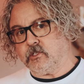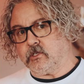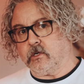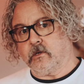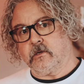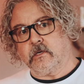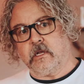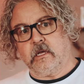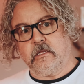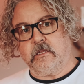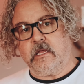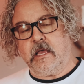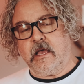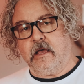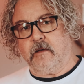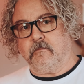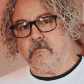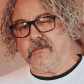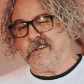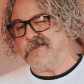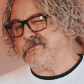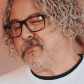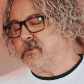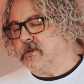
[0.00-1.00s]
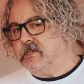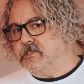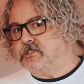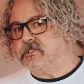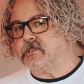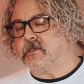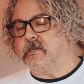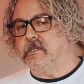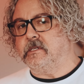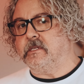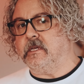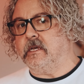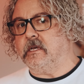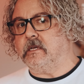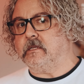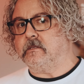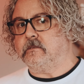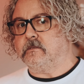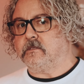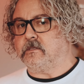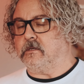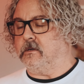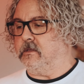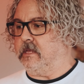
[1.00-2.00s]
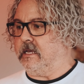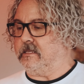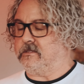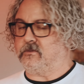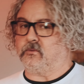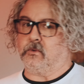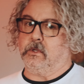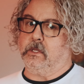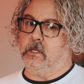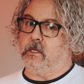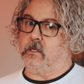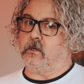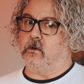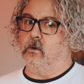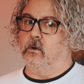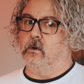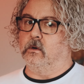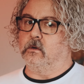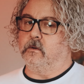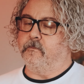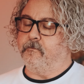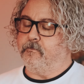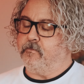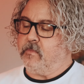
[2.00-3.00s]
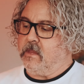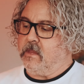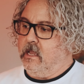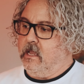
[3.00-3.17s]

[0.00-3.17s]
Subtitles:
certain on that, but I'm pretty sure he did. So that's really cool.